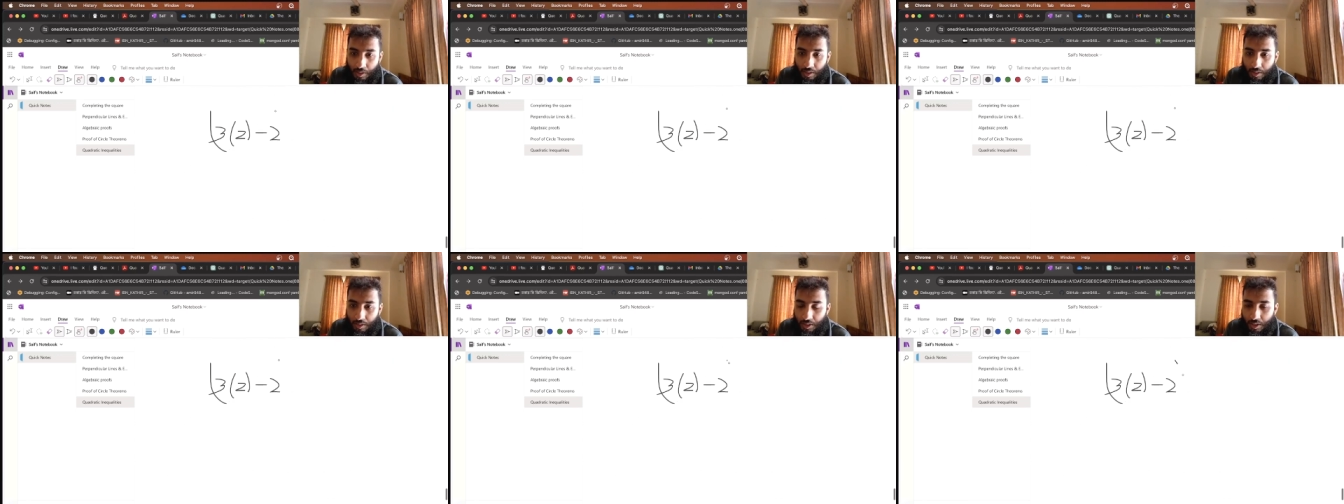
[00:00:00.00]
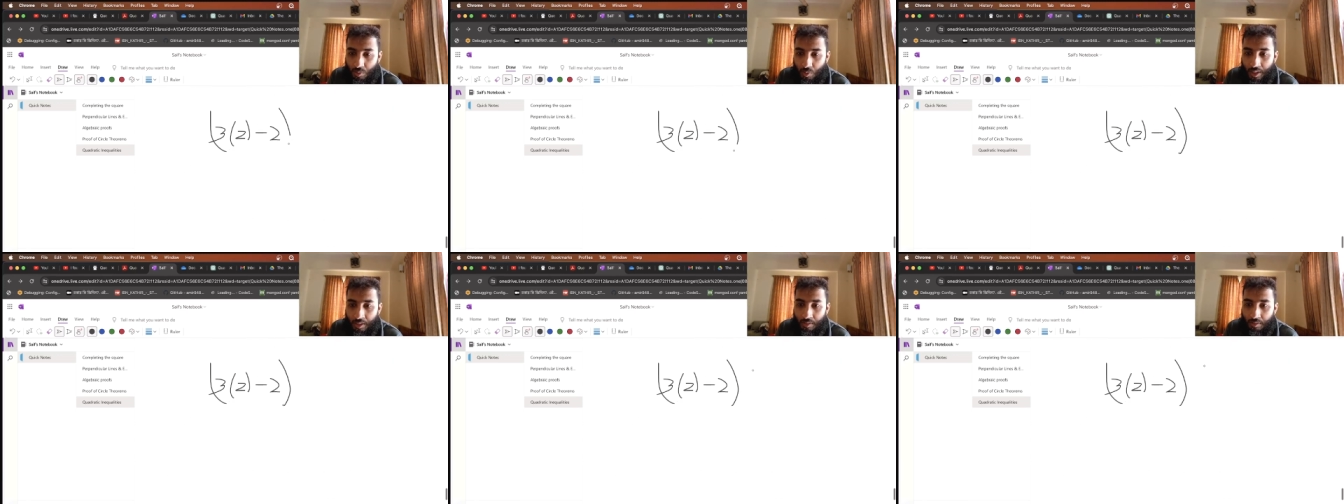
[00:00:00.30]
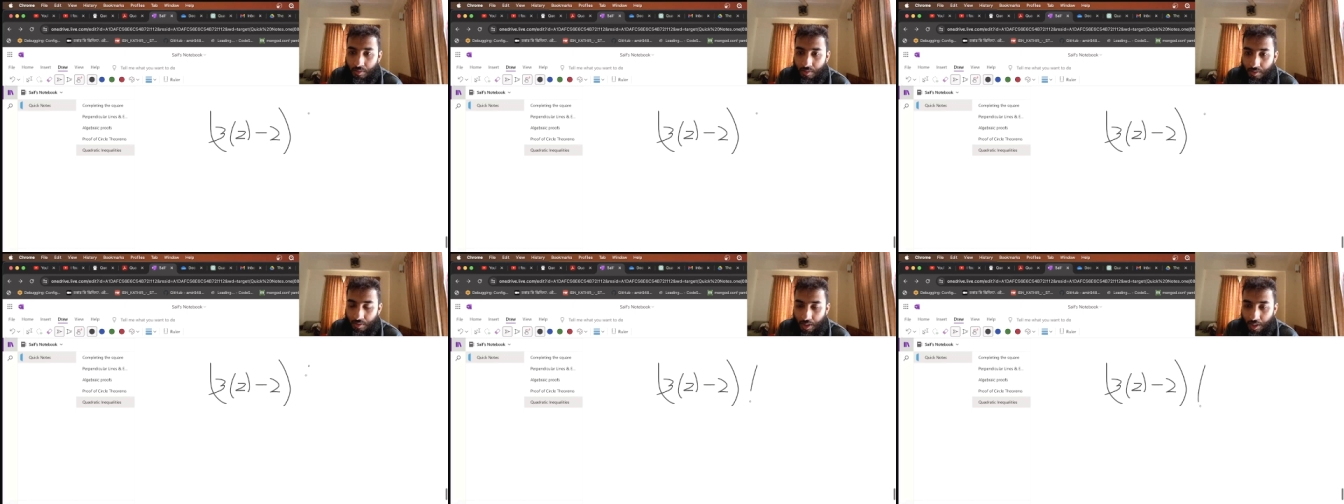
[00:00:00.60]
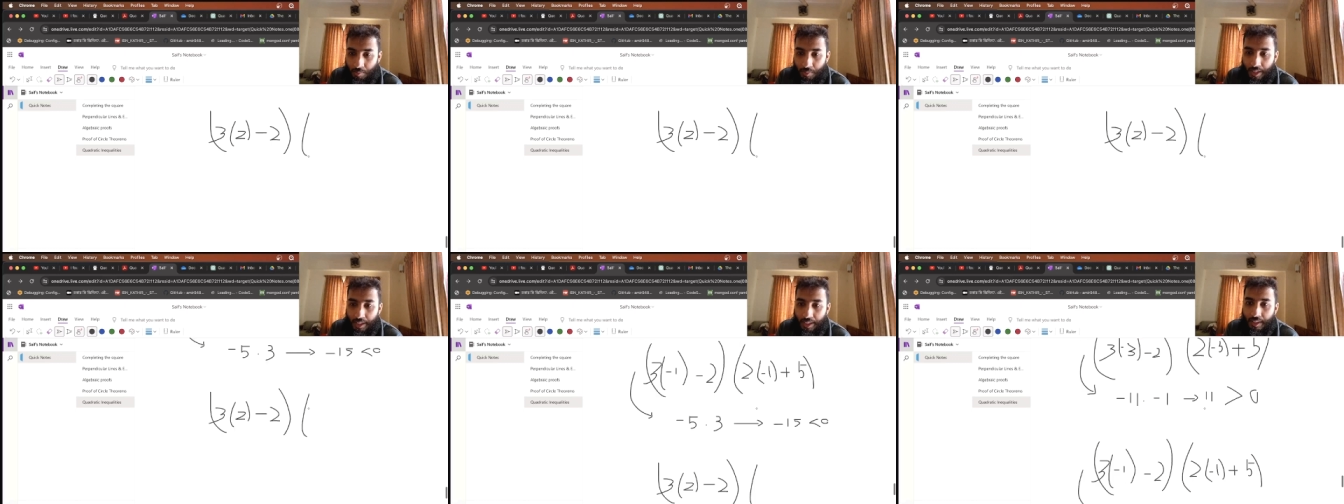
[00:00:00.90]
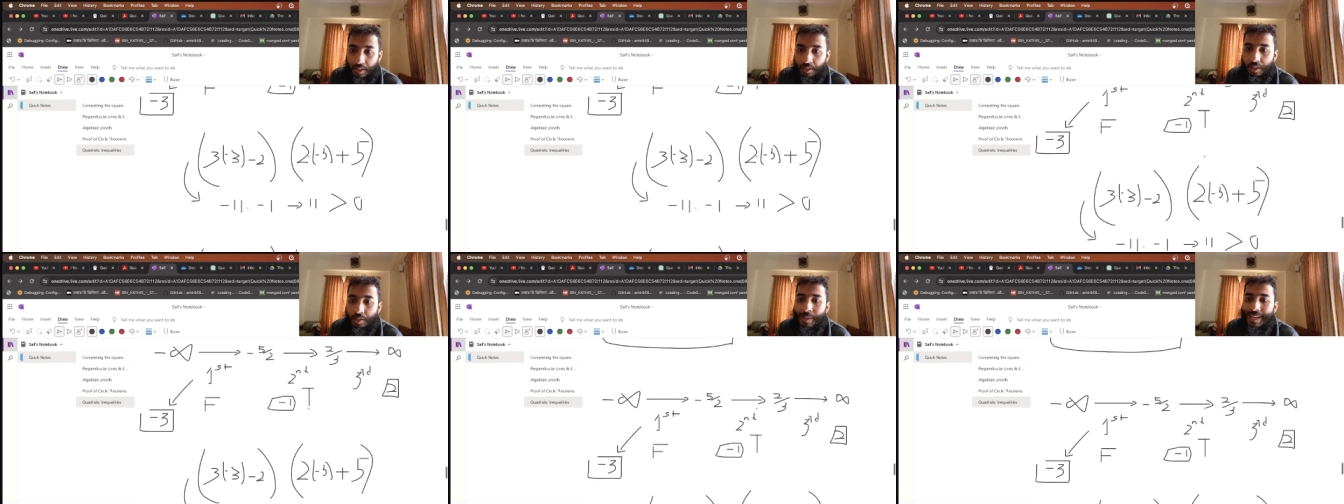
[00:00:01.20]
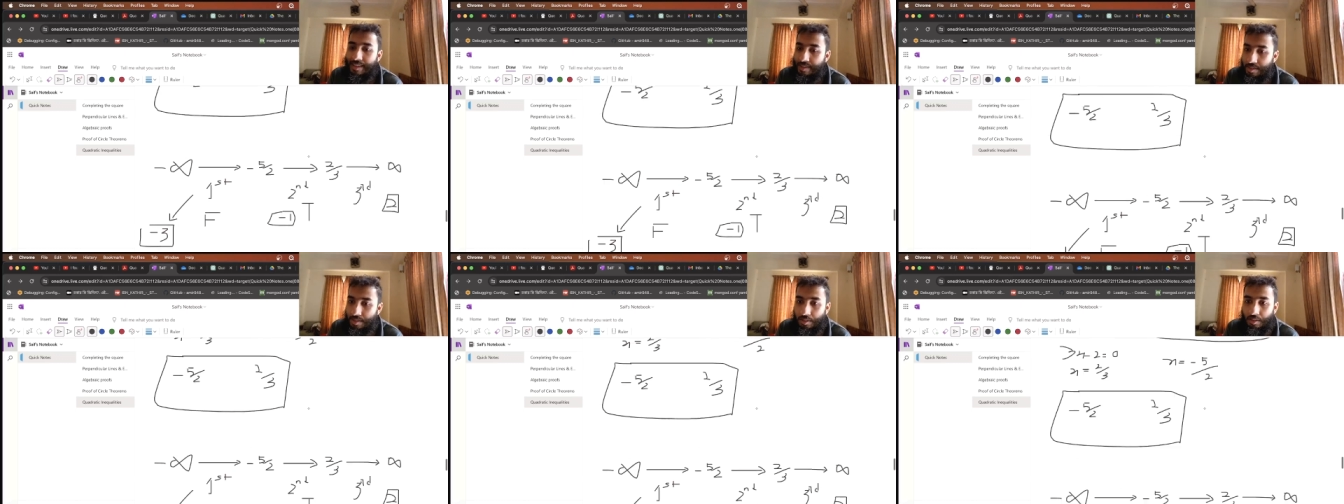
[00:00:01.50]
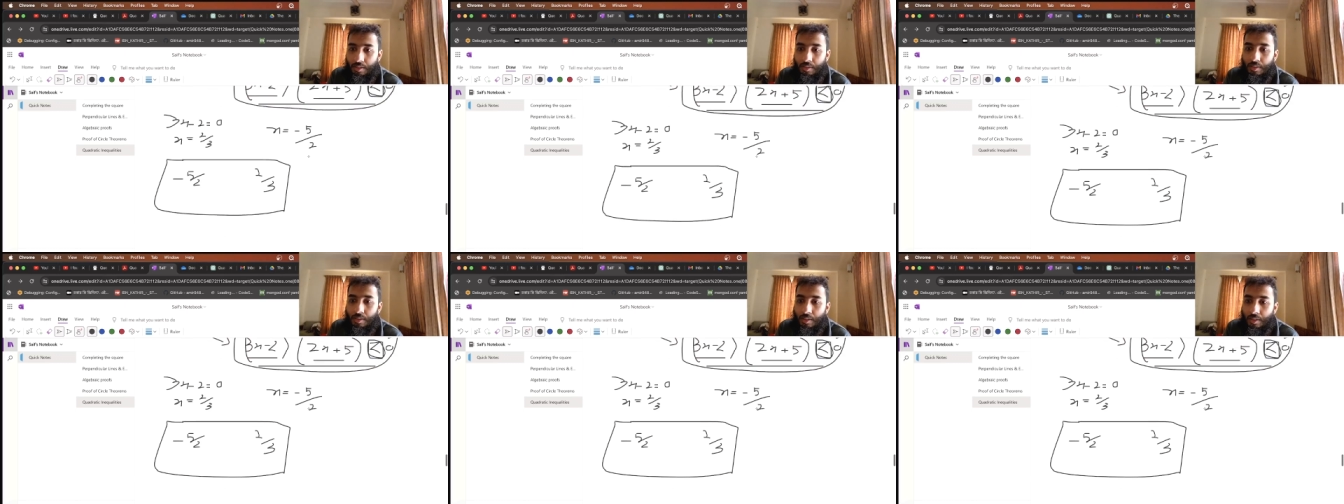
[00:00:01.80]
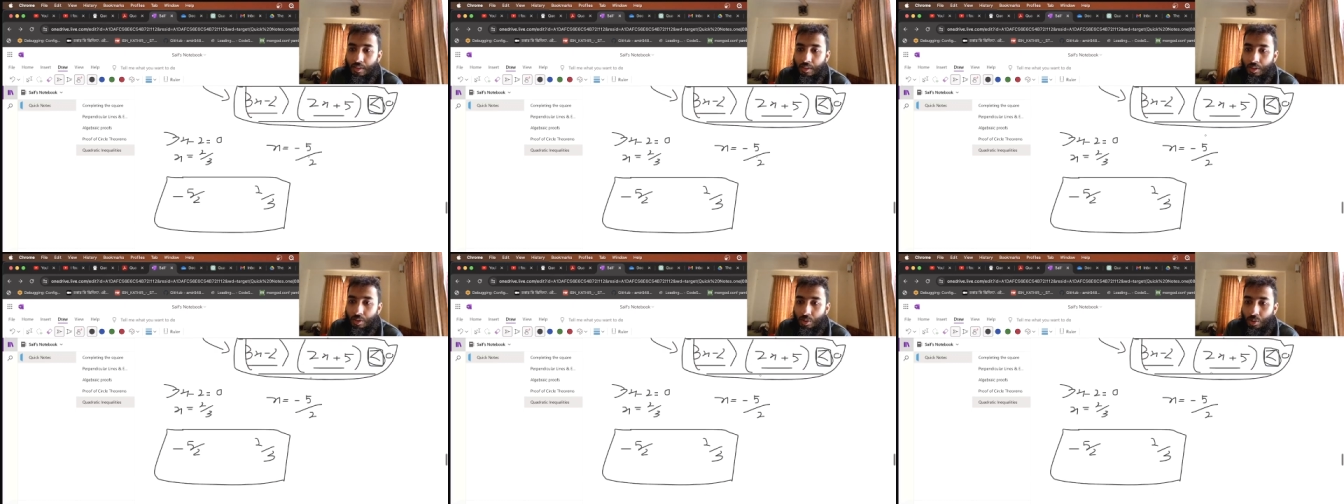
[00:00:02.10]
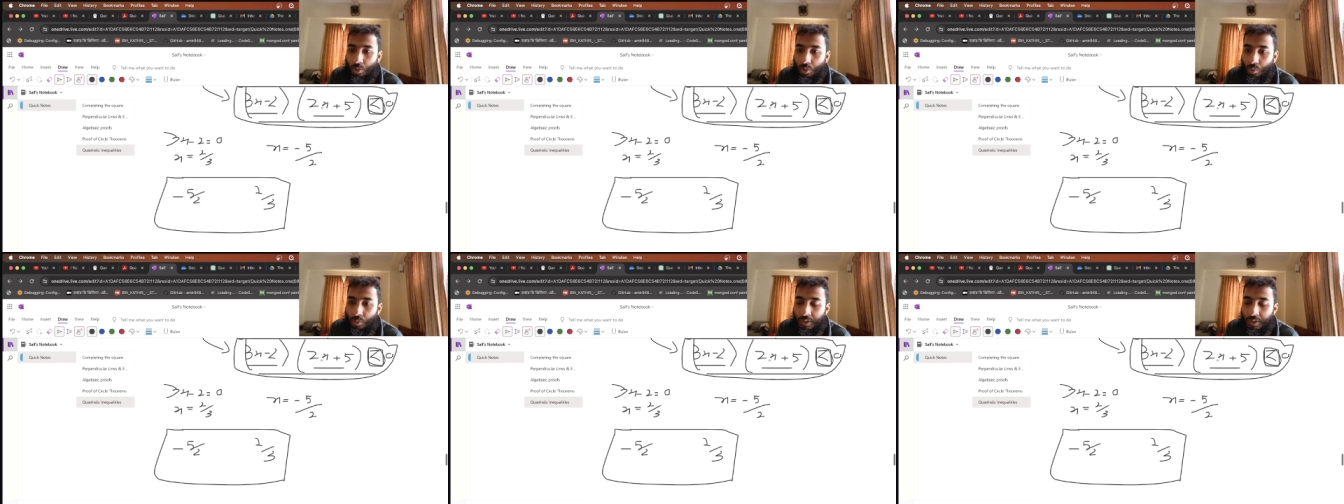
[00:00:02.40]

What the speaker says: This is one term, and another term is 2